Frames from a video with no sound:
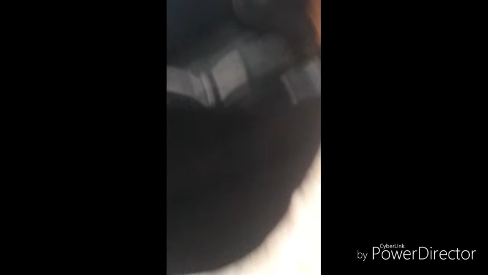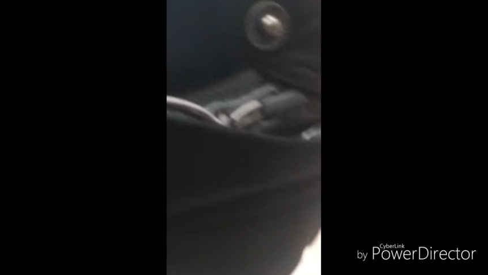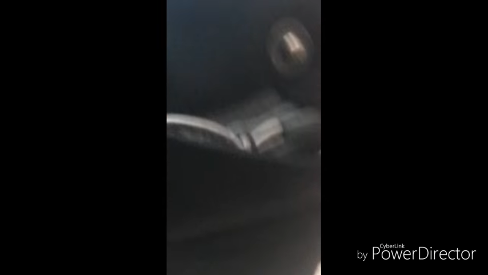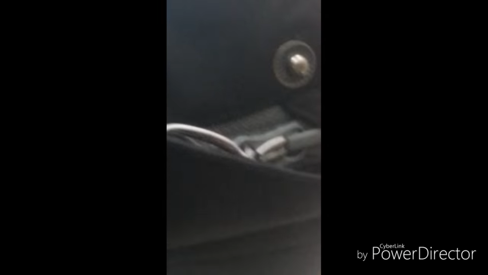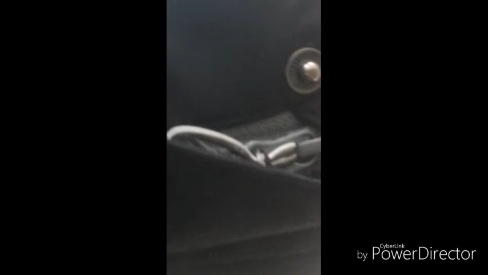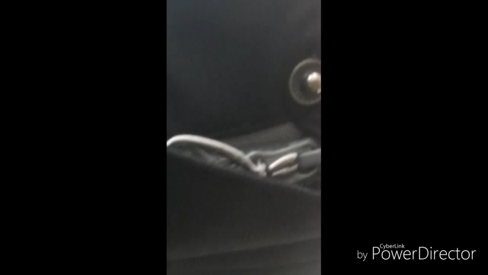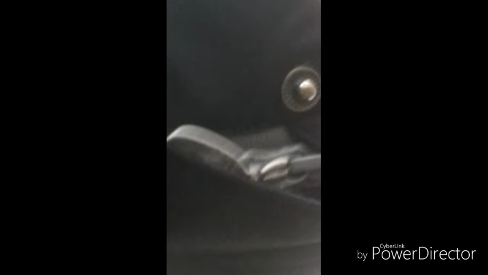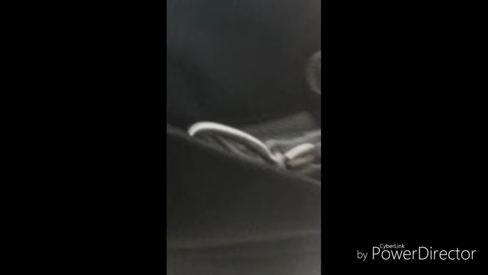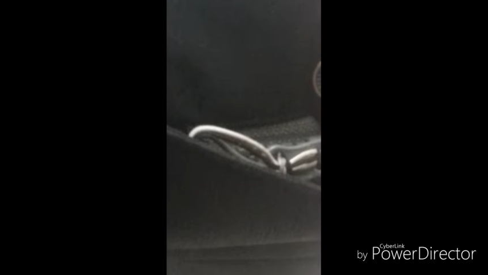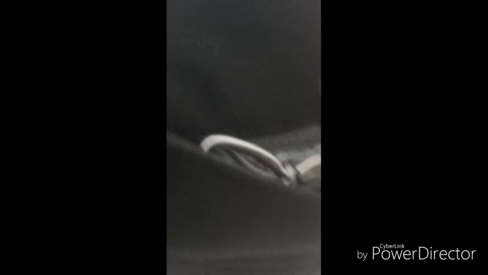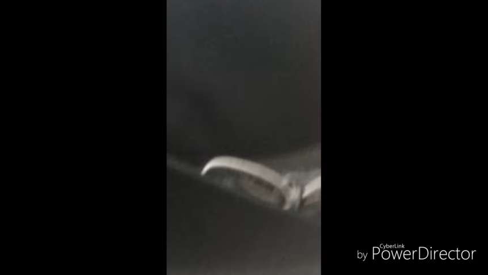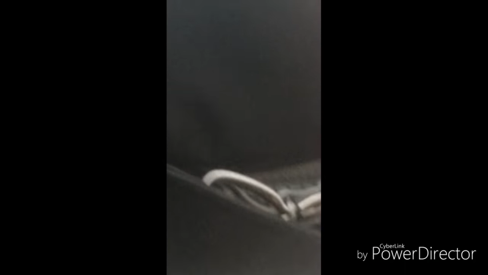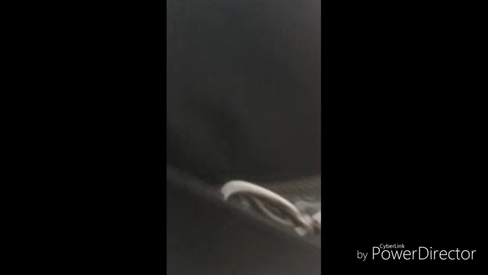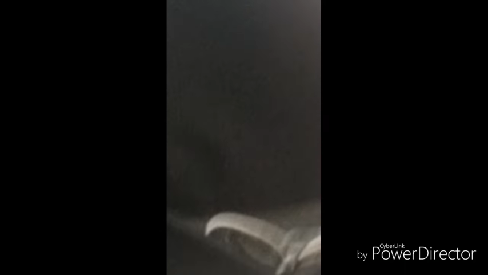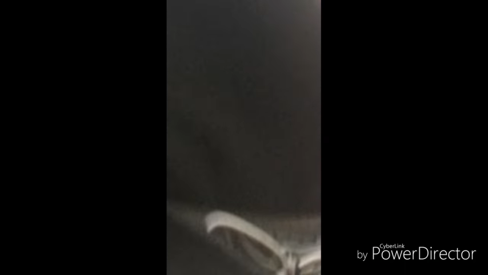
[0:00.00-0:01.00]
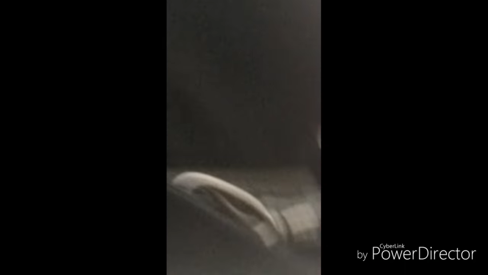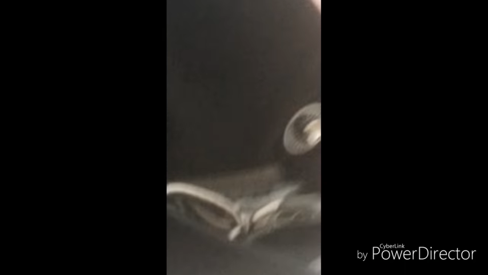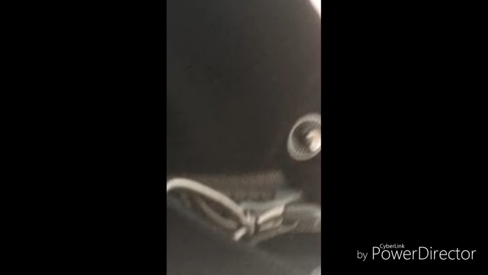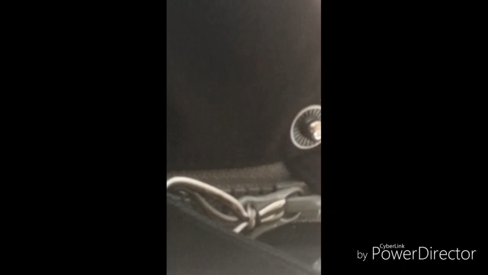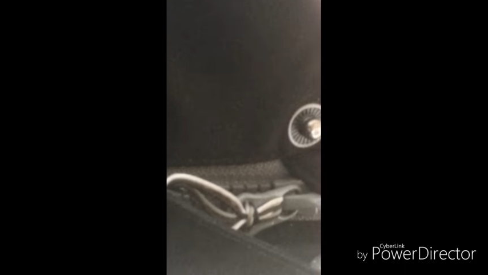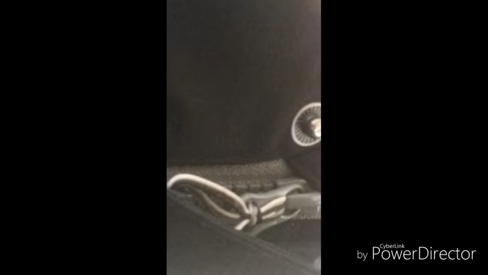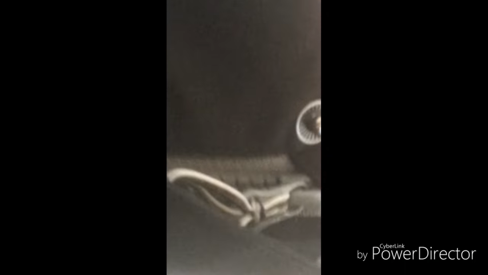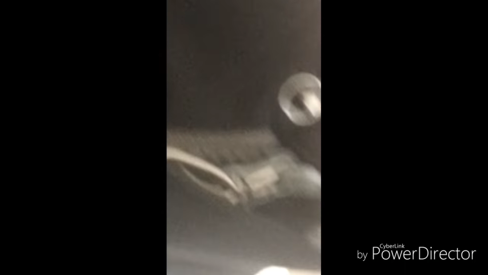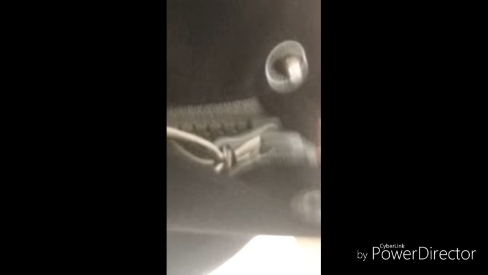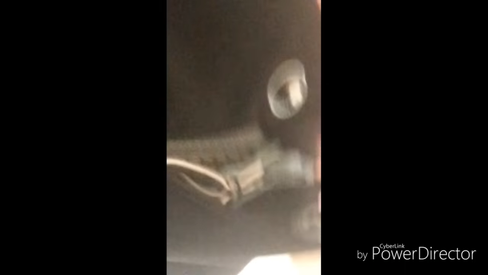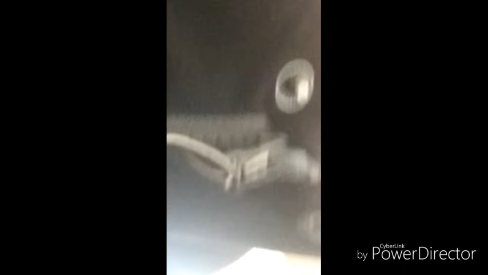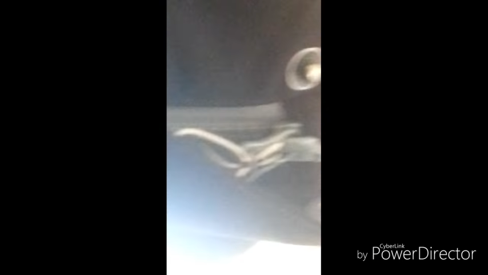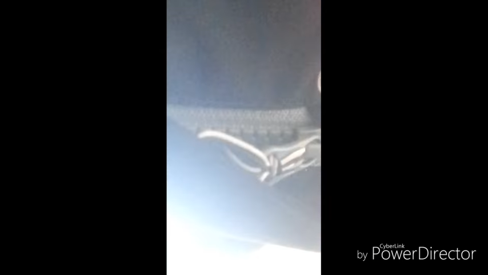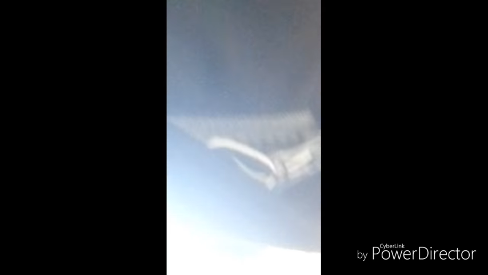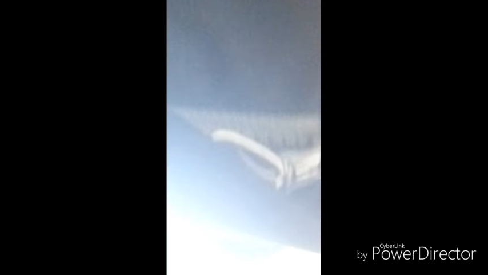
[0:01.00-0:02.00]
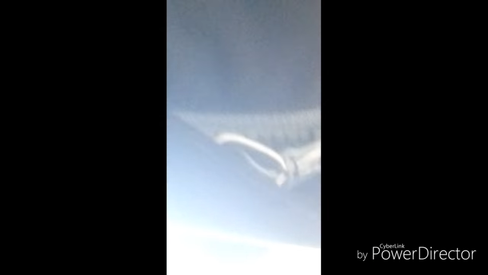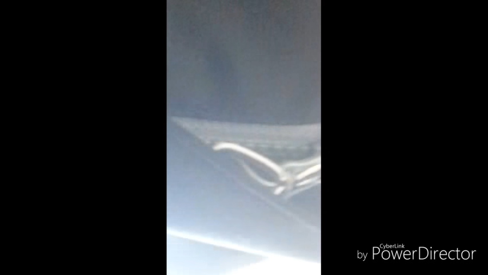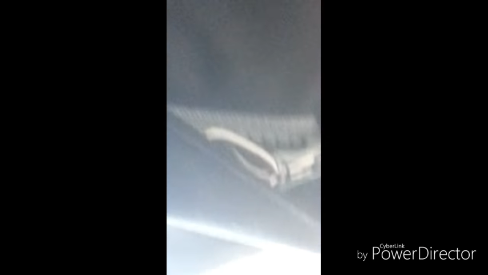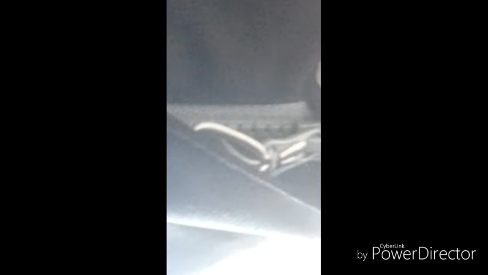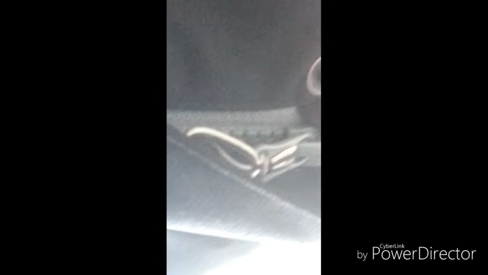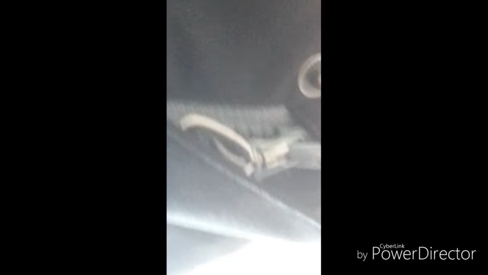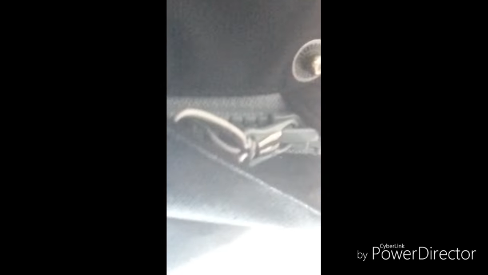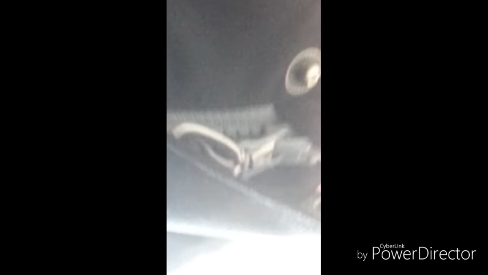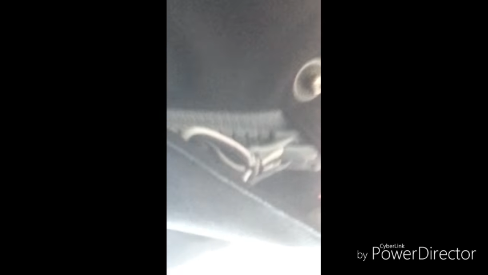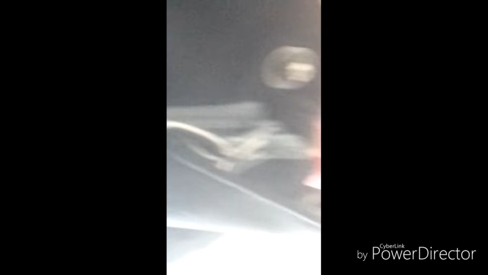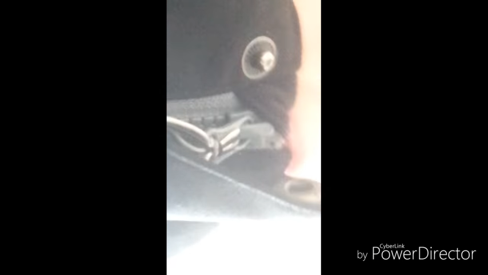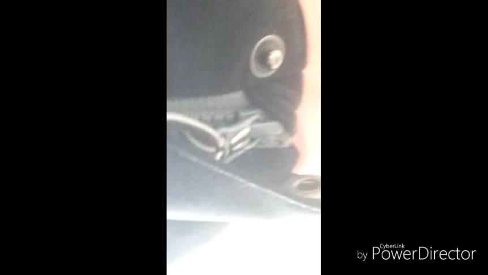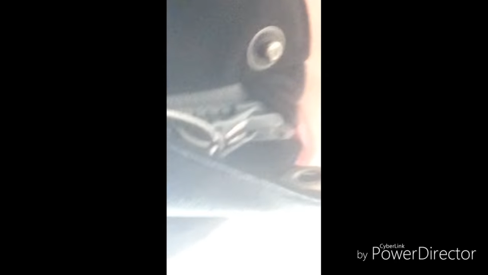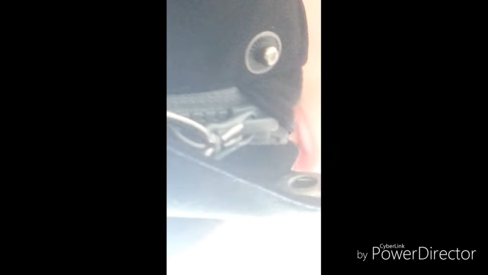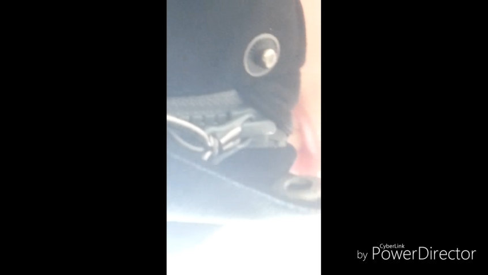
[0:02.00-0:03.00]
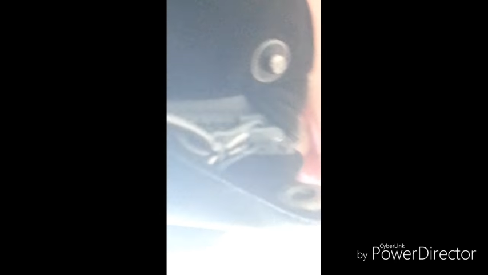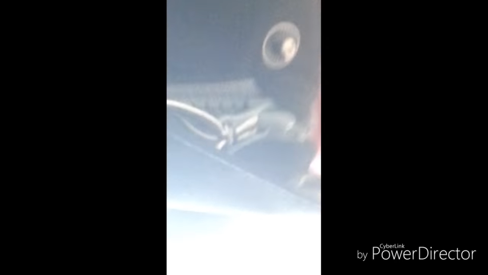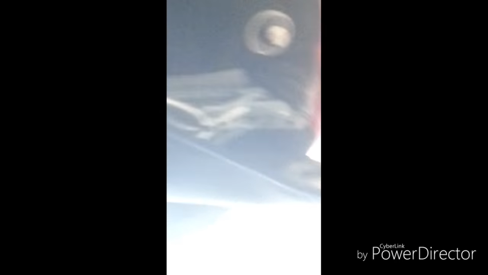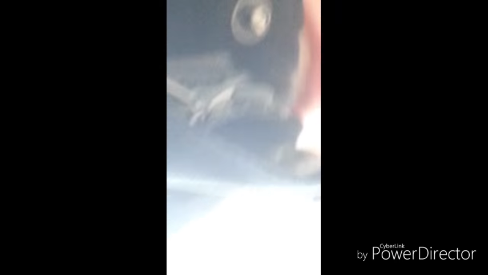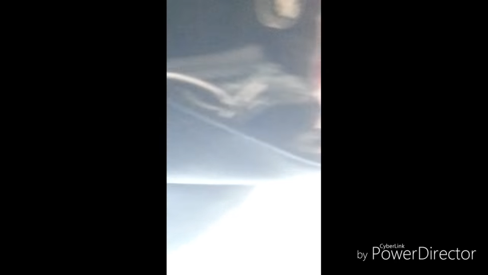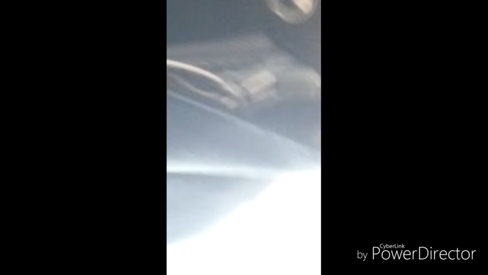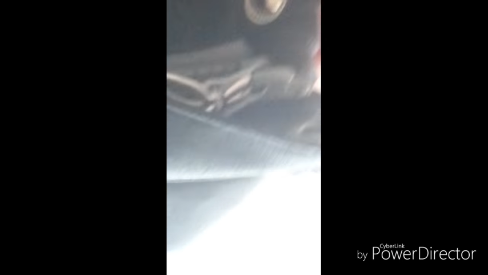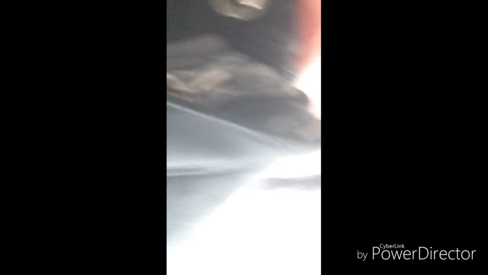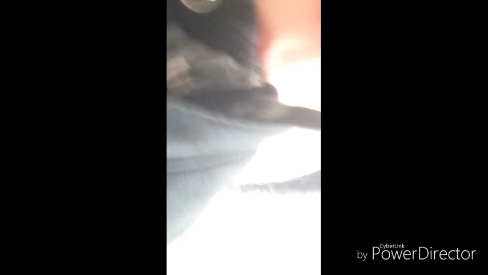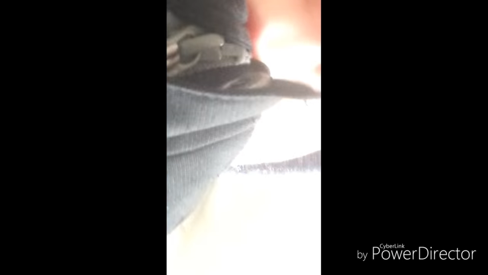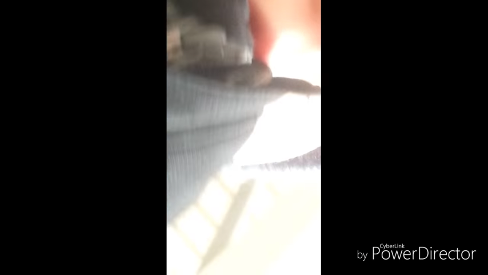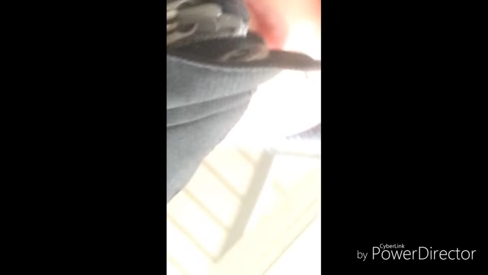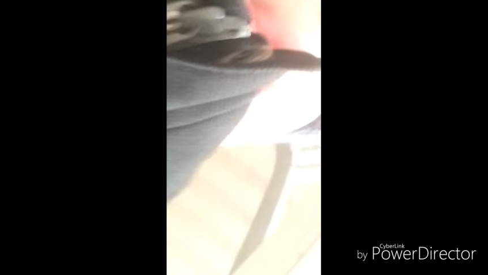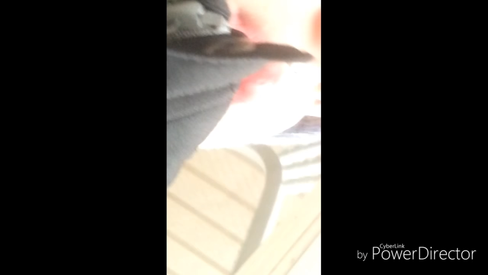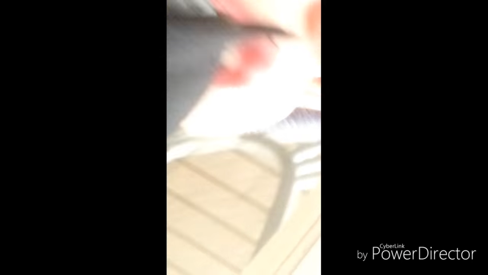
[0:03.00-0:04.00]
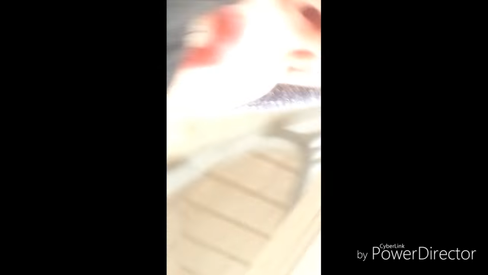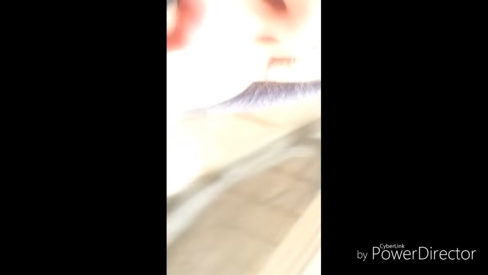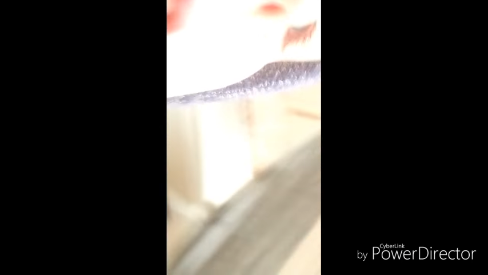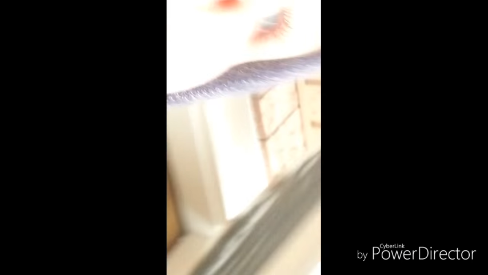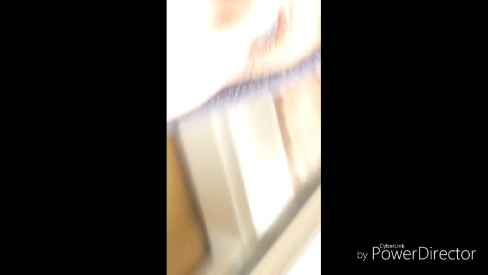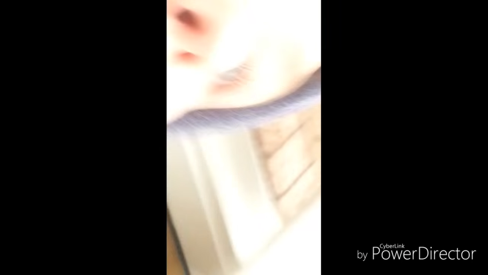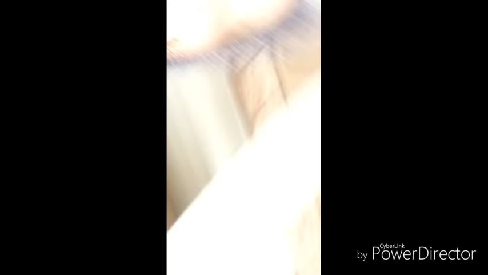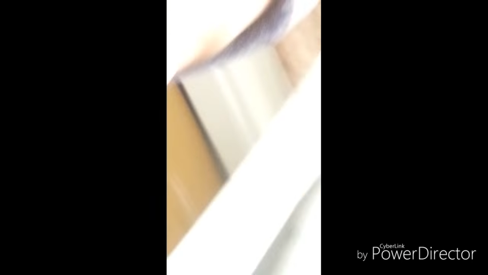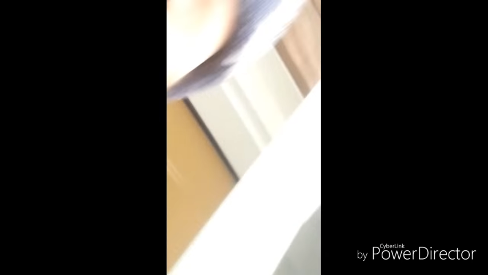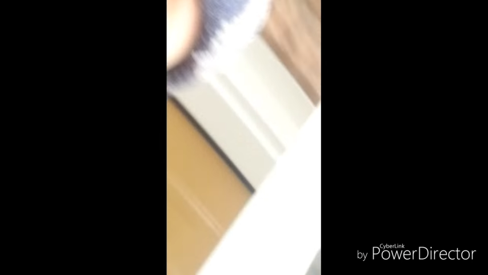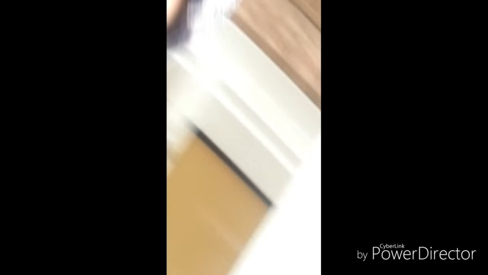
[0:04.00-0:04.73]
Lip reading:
[unreadable: no face in view]